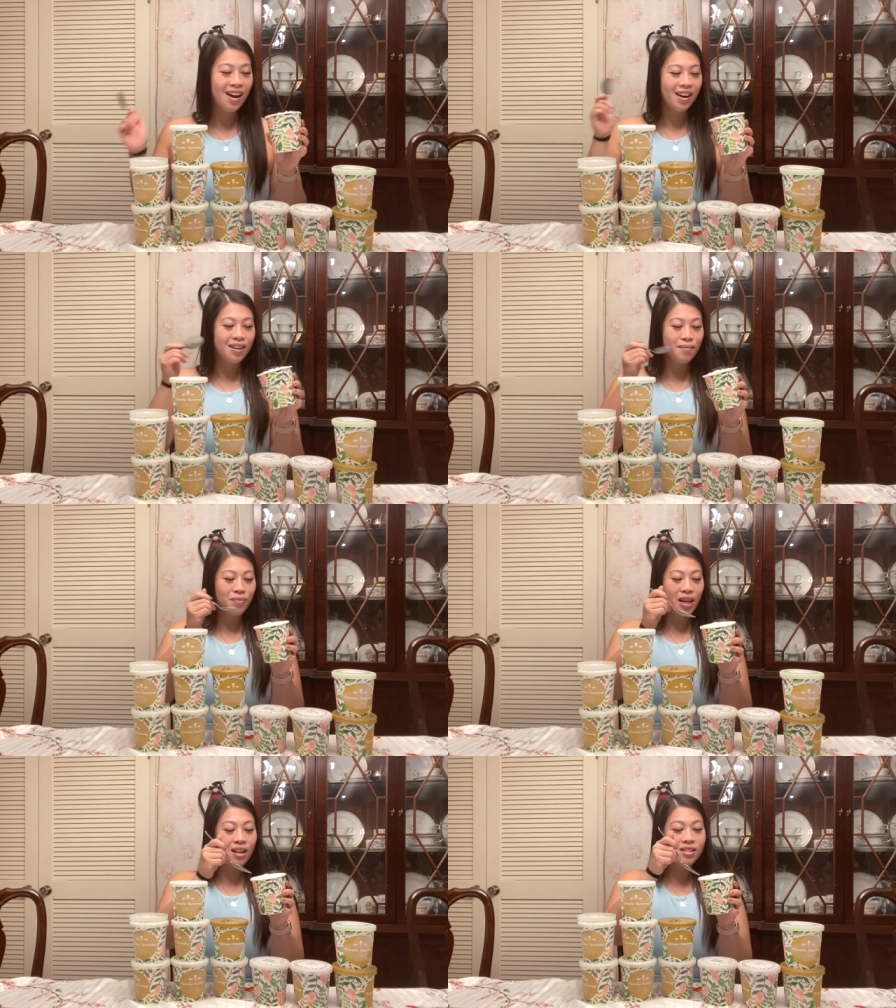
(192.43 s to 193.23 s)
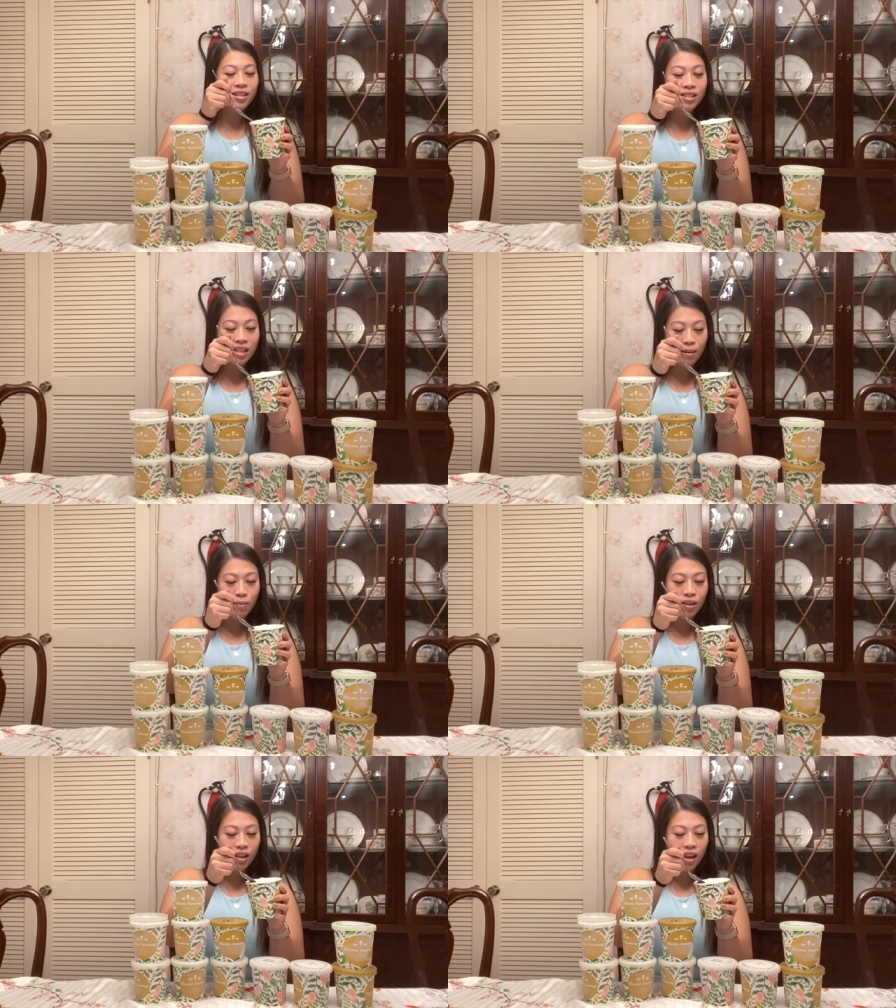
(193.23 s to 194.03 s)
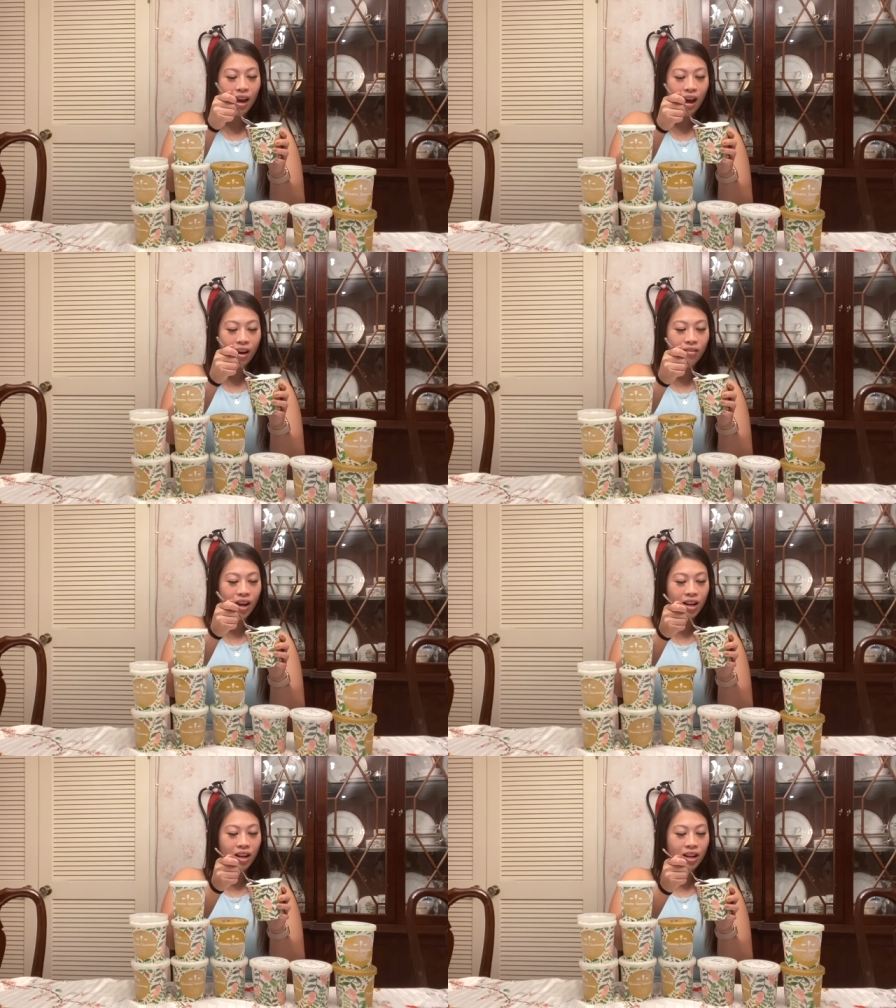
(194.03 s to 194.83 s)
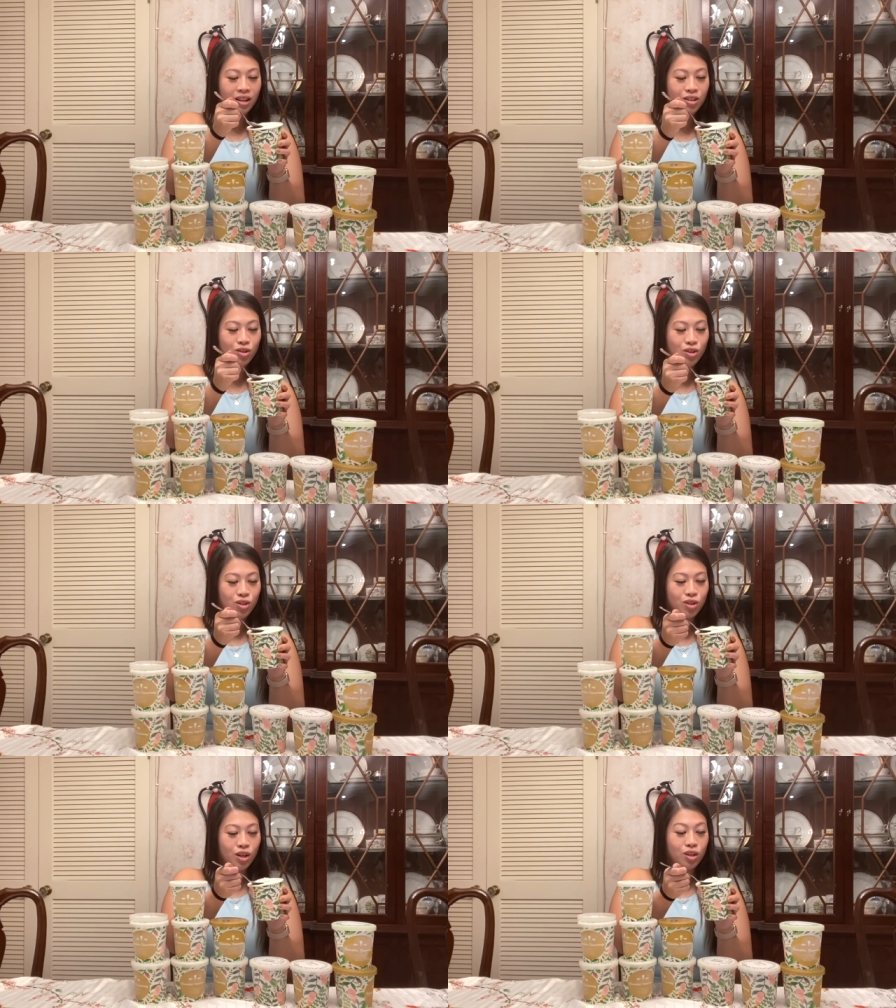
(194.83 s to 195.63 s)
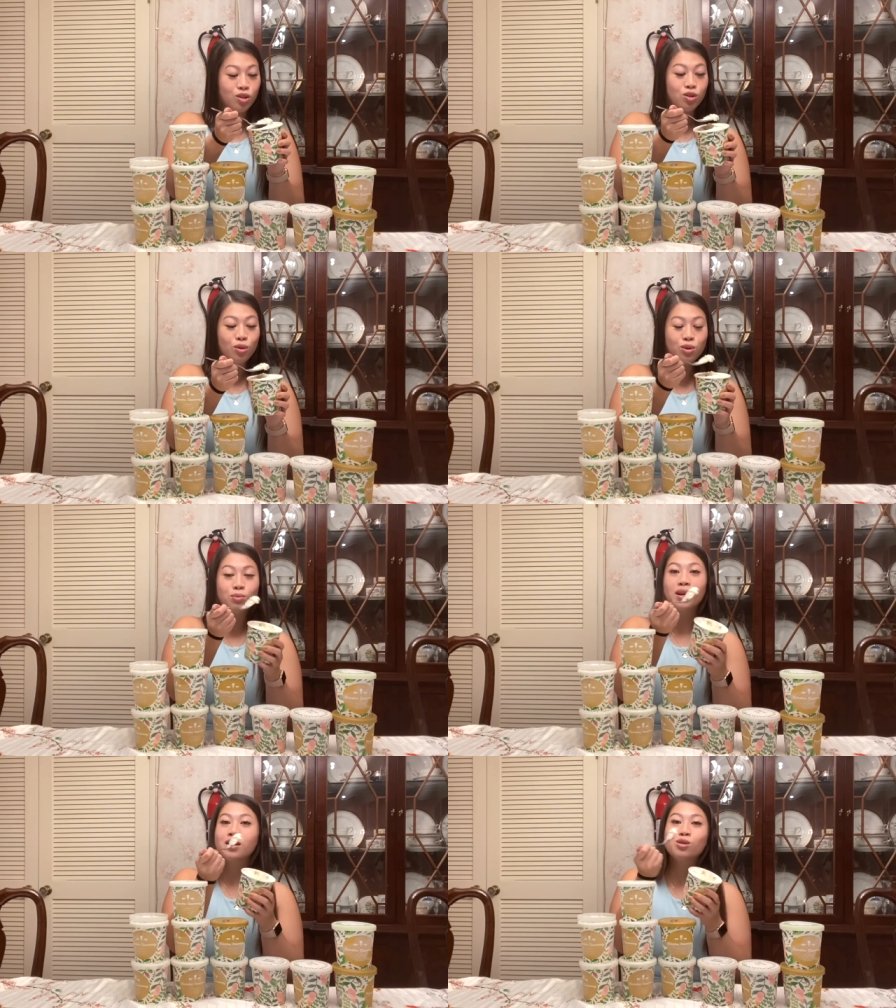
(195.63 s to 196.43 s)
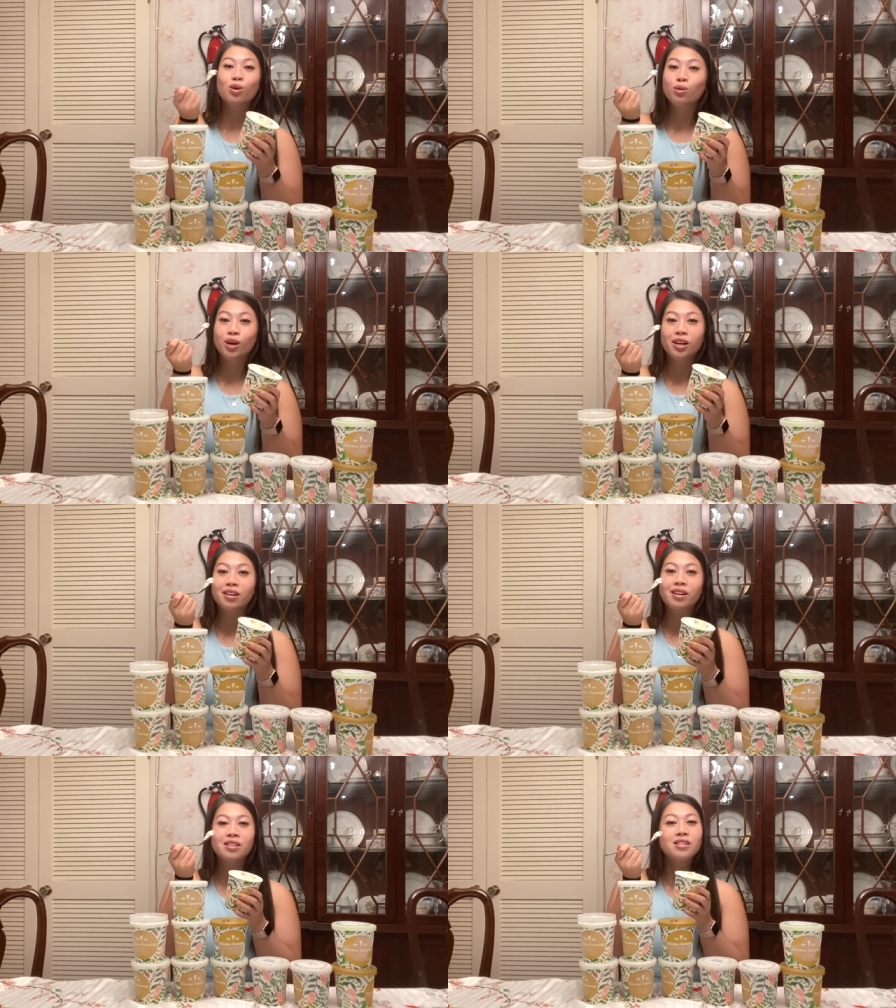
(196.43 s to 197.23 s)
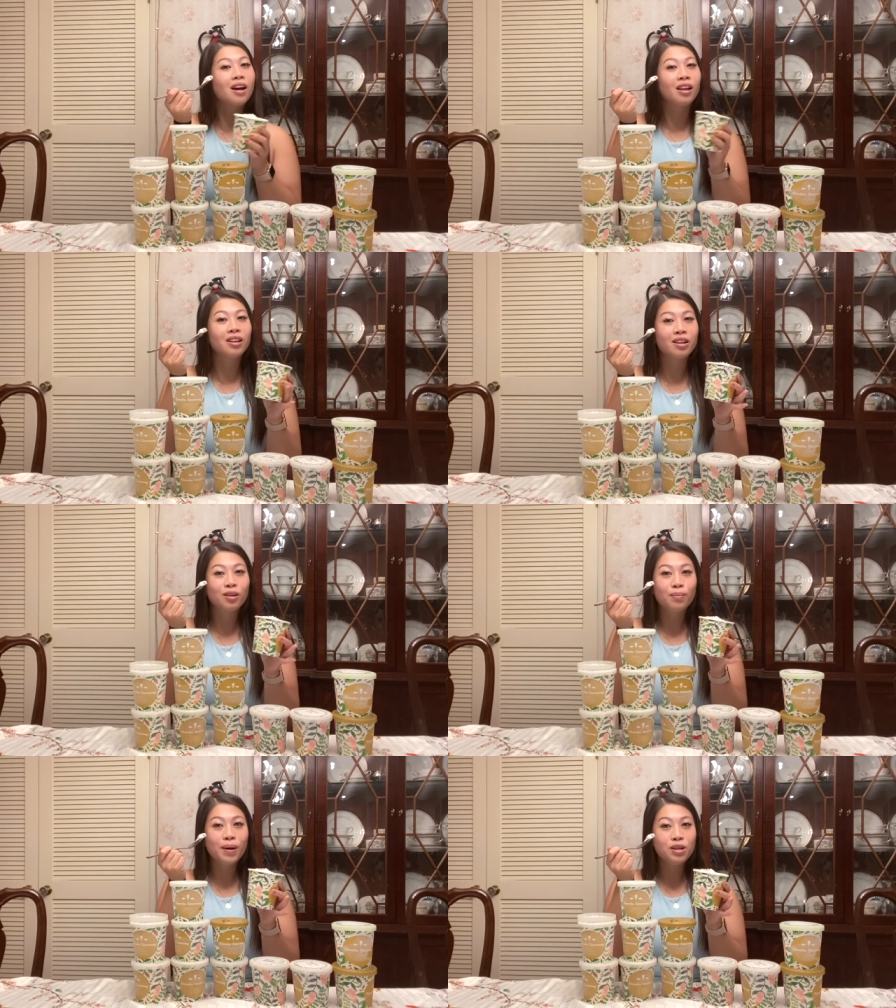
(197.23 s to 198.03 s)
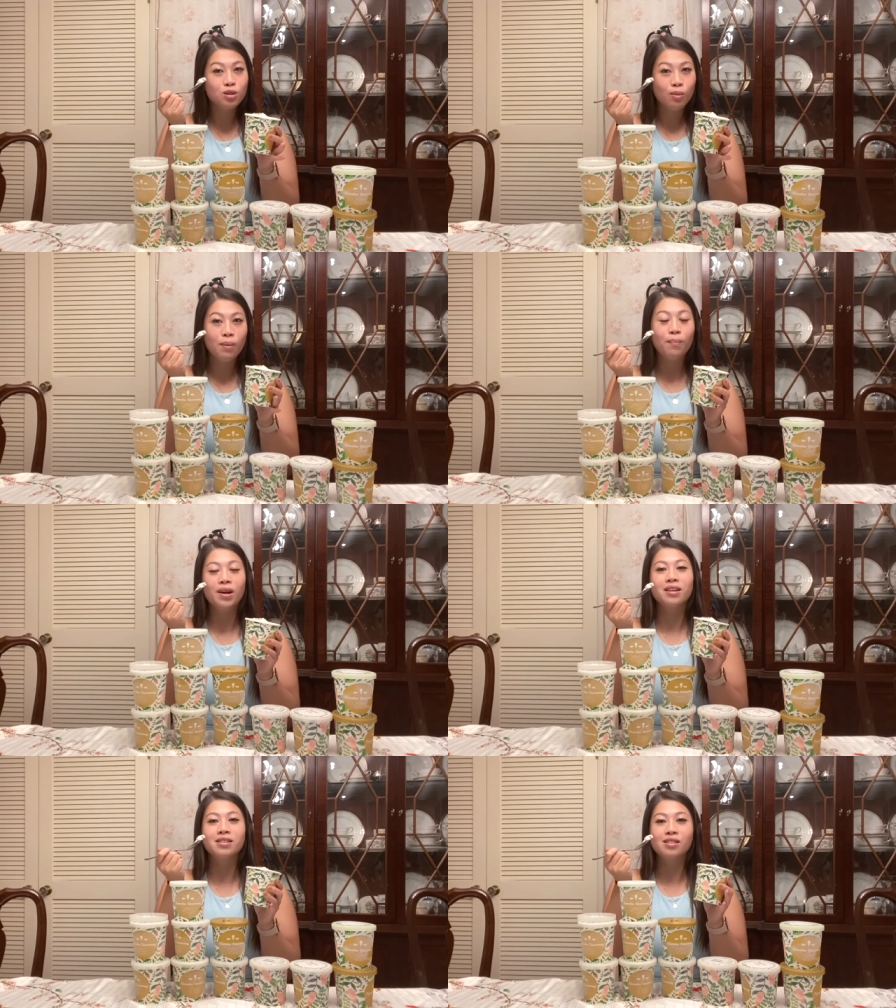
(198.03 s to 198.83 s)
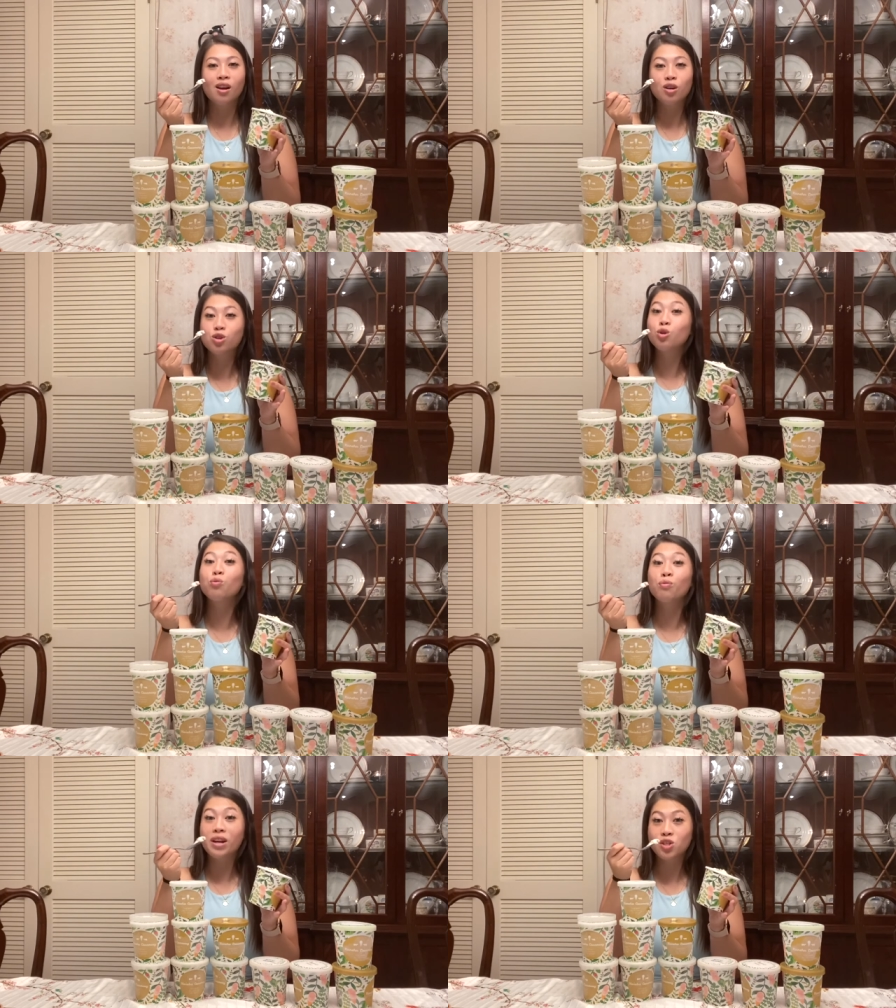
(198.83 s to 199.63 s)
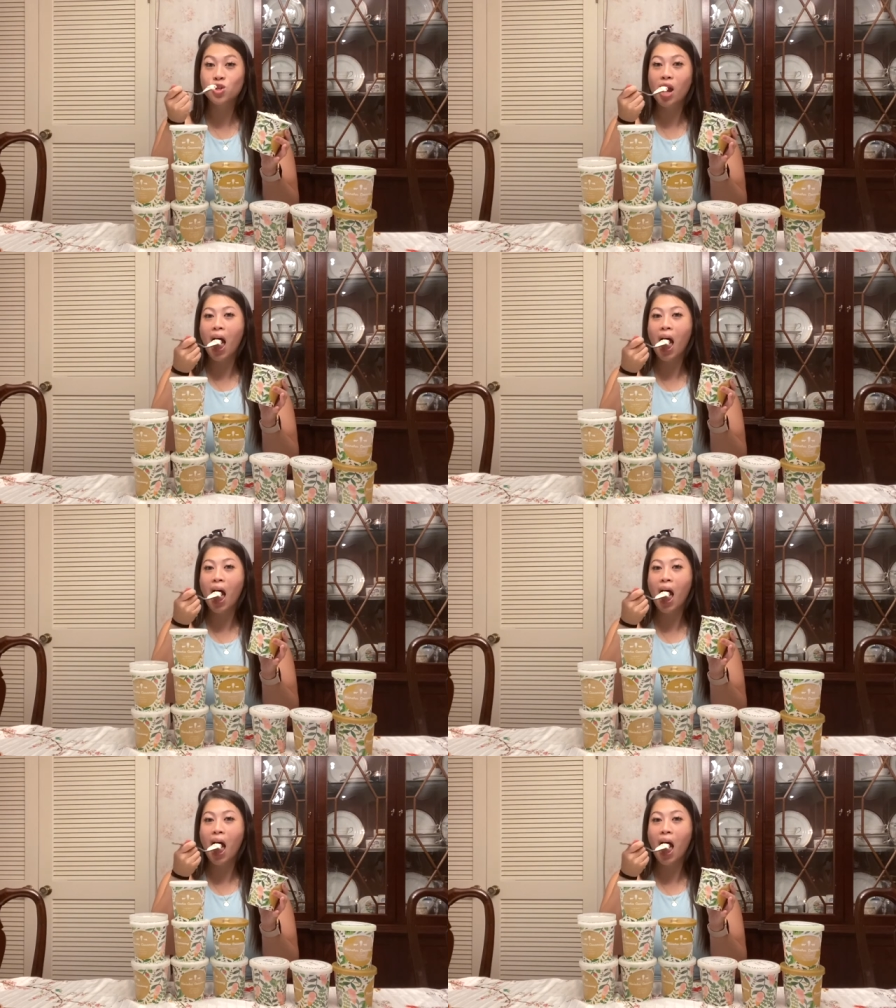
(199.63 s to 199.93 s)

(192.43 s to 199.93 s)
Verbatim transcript: Um, it is a staple that they have and it is just, it's so sweet, so good. It's a little bit sweet, but it's not too rich.